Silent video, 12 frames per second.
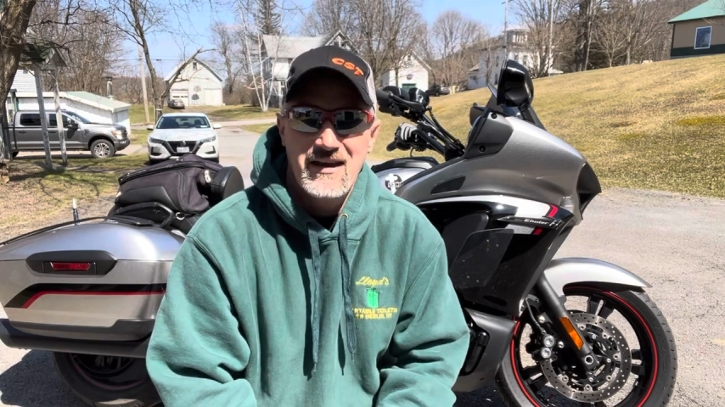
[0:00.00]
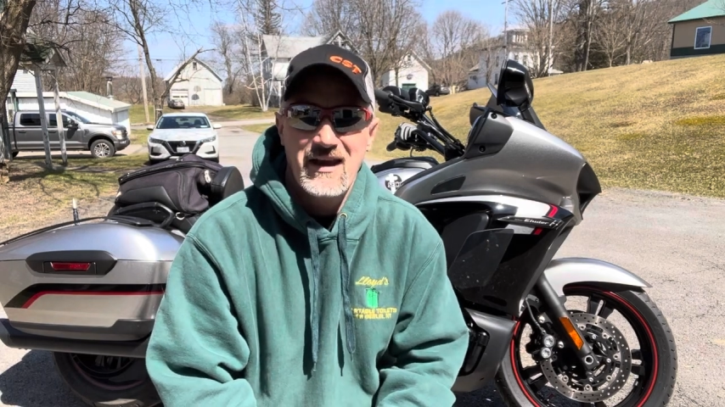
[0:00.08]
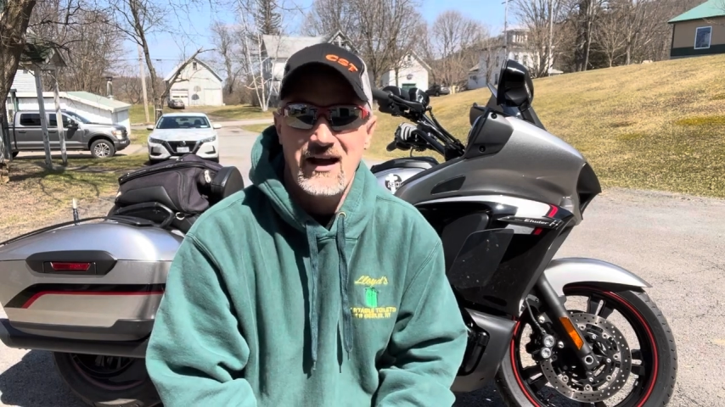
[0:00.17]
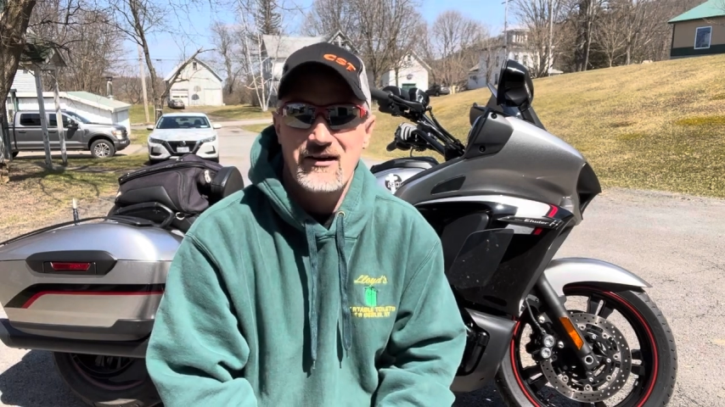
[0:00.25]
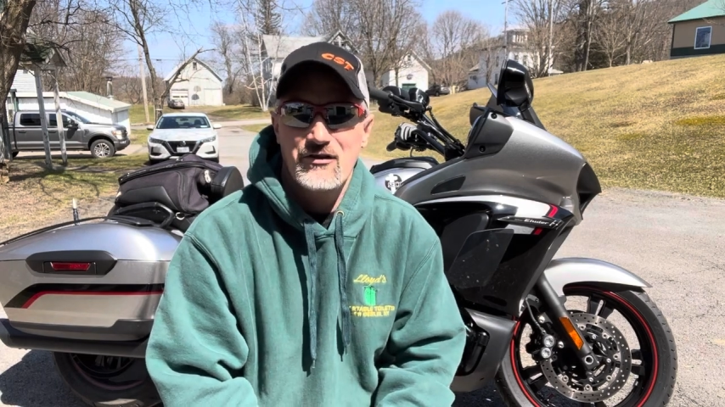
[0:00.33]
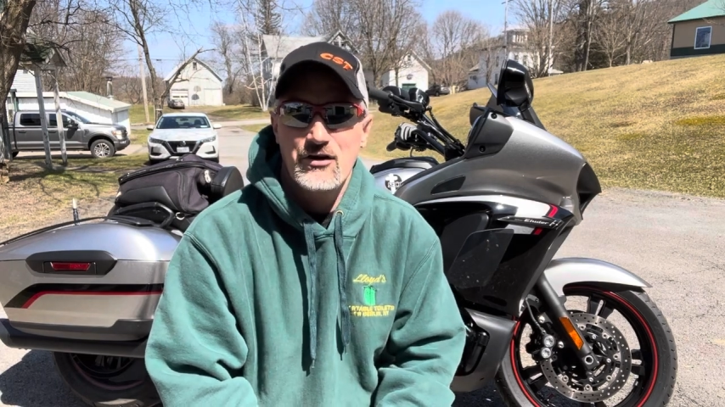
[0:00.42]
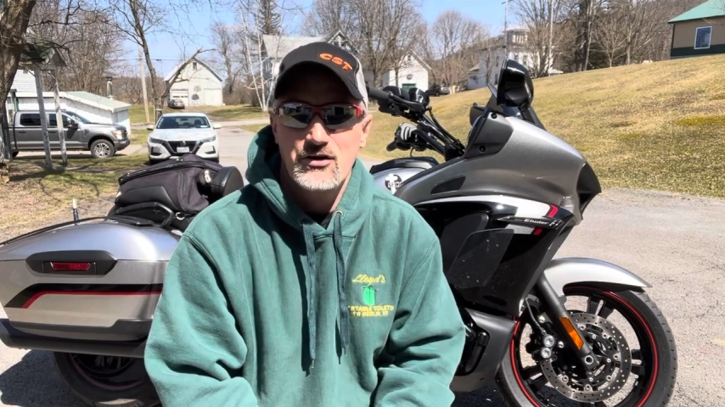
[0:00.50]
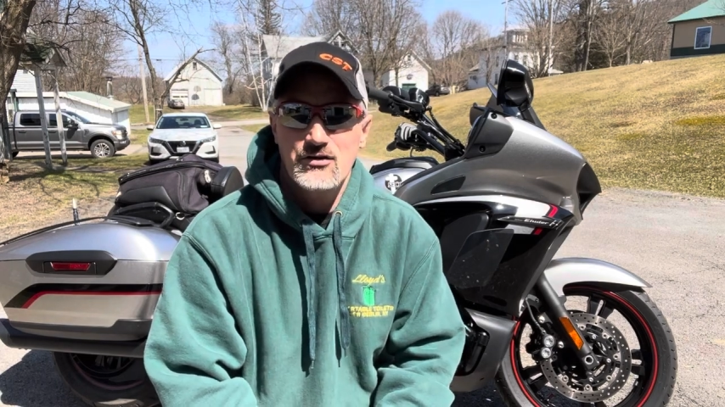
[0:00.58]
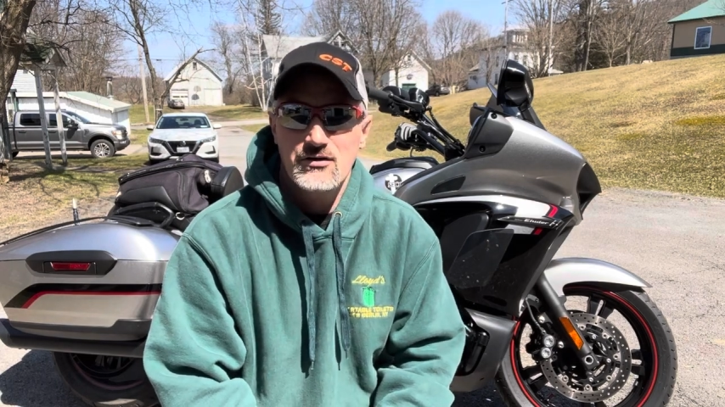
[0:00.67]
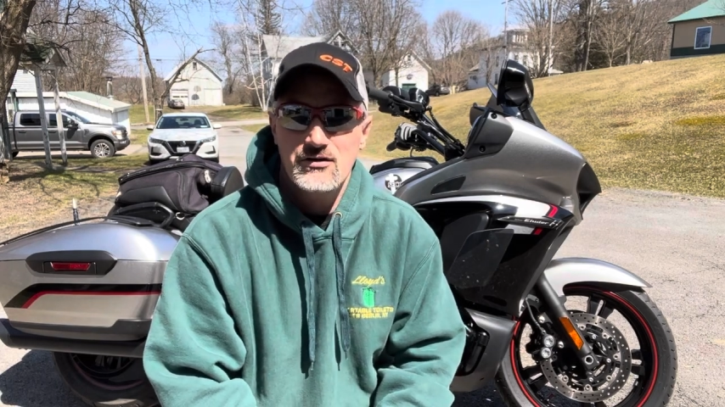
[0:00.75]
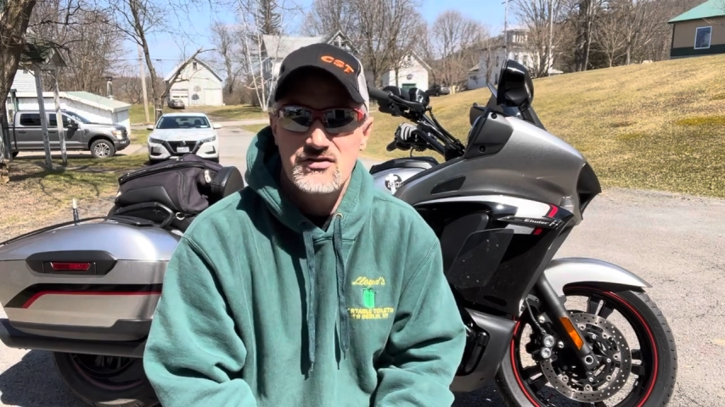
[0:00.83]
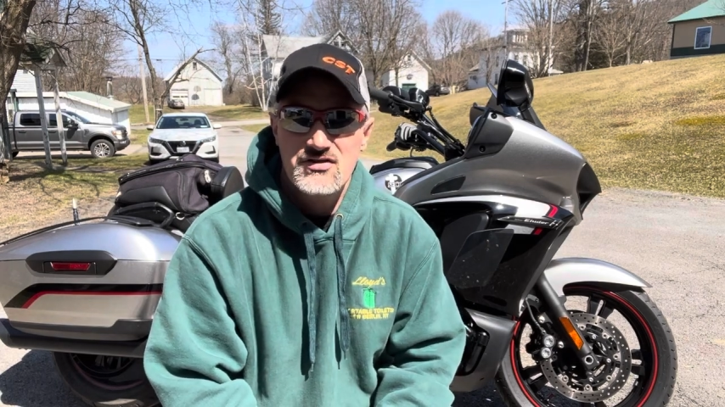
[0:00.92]
not a very
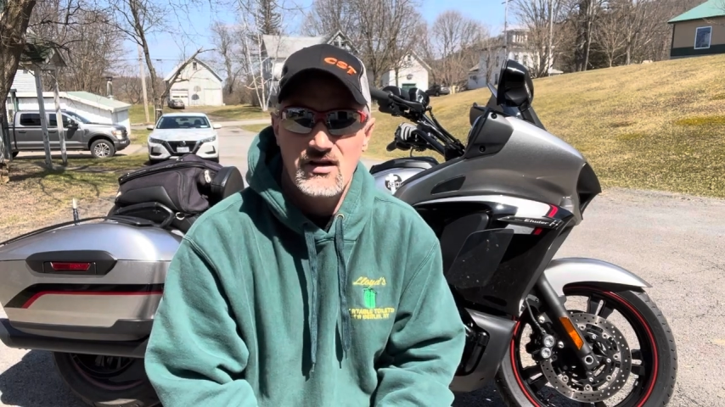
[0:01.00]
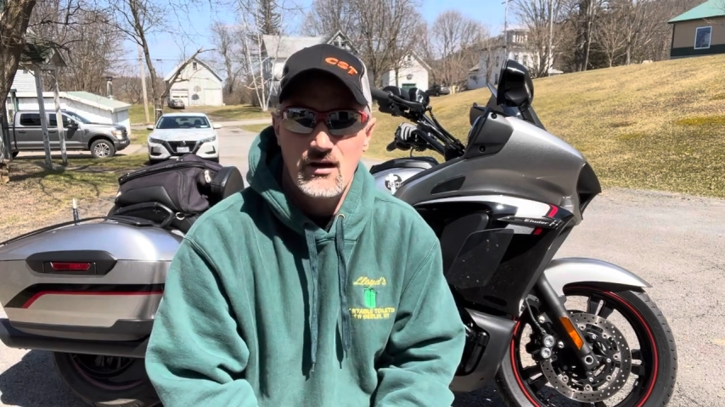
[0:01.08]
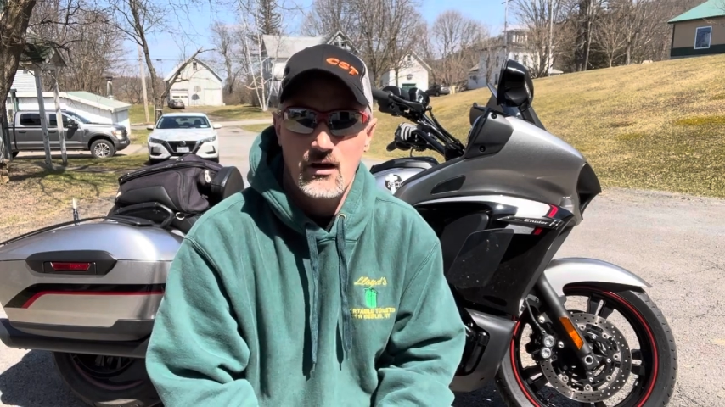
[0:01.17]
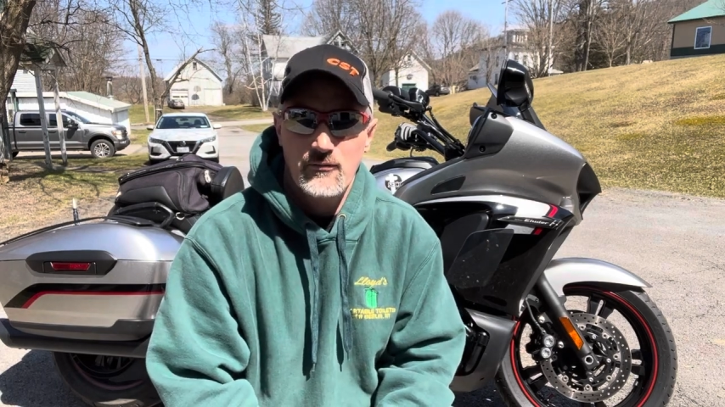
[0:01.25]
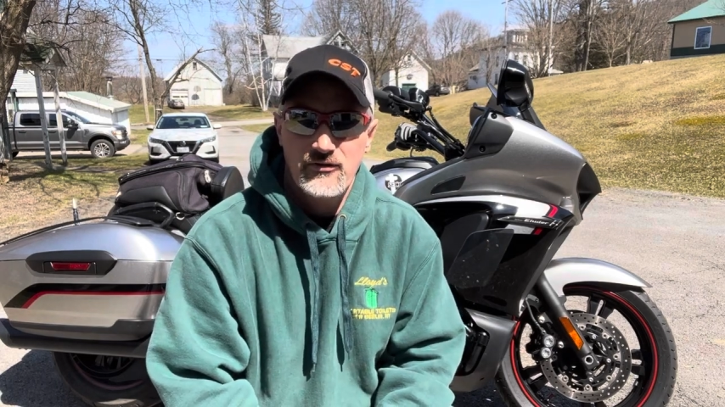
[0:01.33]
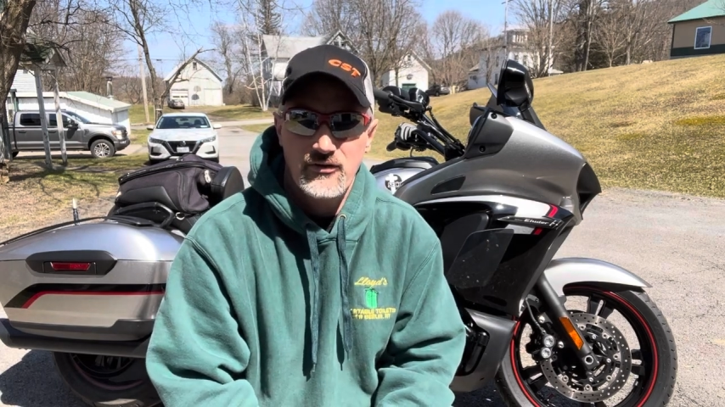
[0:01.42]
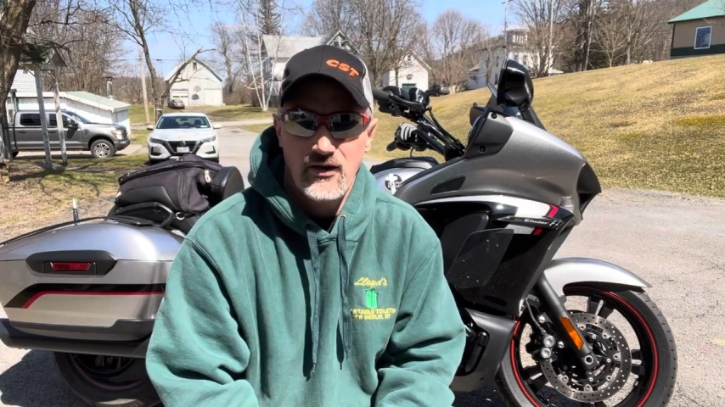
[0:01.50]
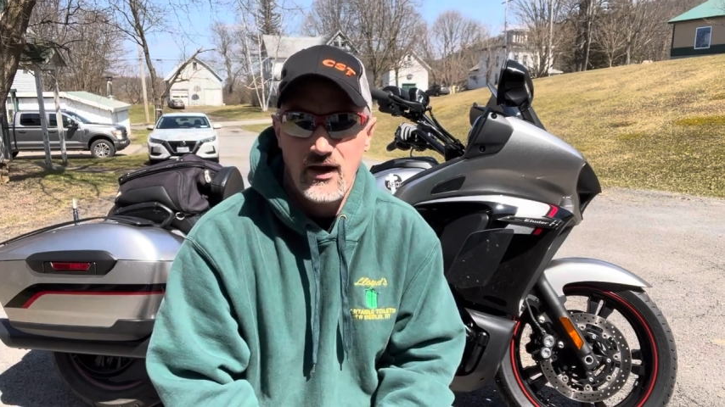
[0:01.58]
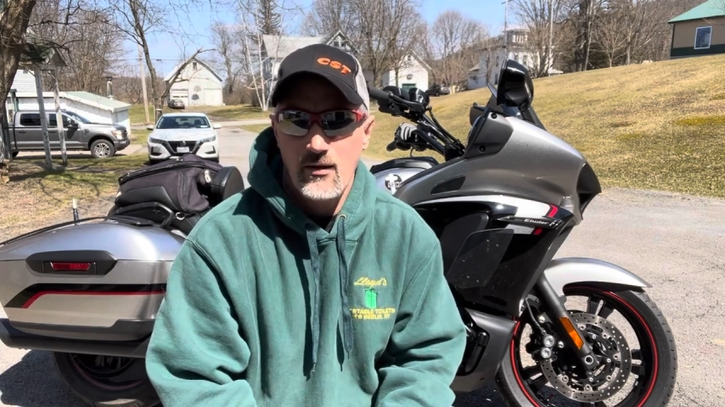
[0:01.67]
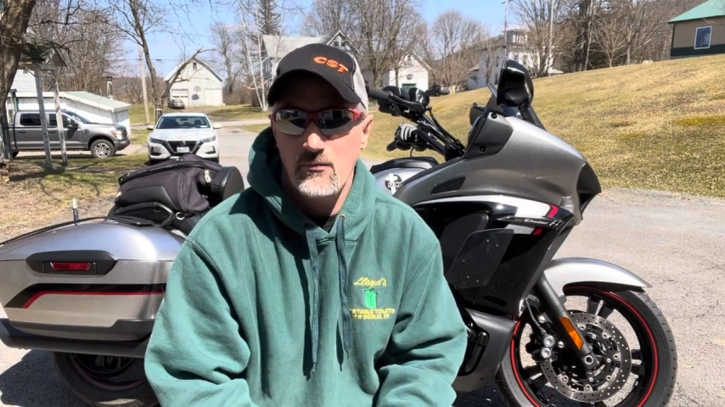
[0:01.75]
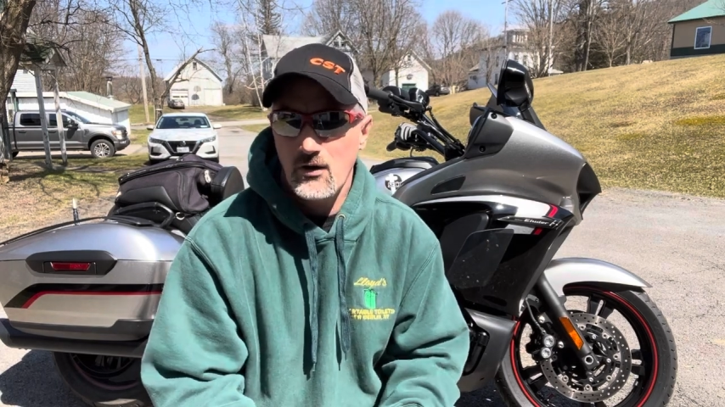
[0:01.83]
good setup for that,